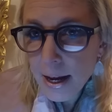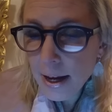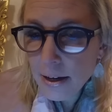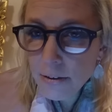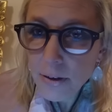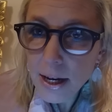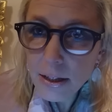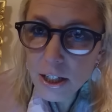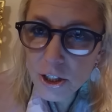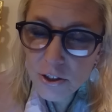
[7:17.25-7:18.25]
And a
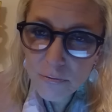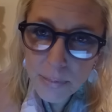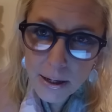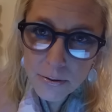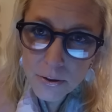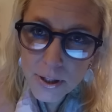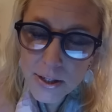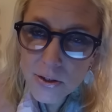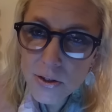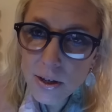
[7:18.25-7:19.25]
violation of
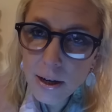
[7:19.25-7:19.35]
boundaries,